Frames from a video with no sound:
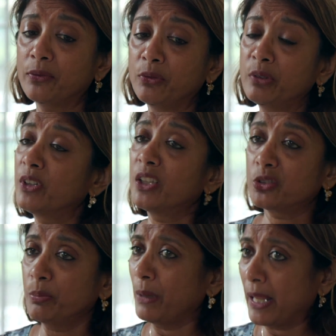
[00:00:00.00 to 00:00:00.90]

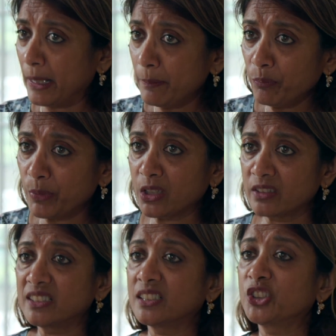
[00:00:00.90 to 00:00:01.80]
revert to blame
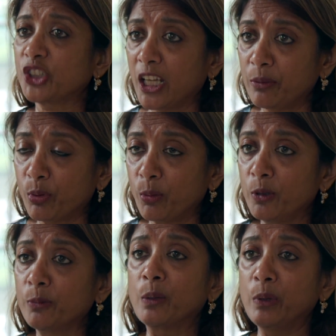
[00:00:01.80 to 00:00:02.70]
because it's a shared
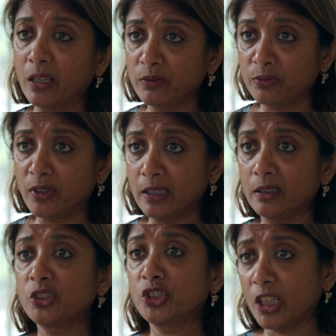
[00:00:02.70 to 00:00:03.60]
problem and we have to
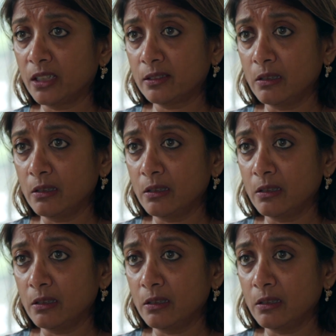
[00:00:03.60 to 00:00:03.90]
find shared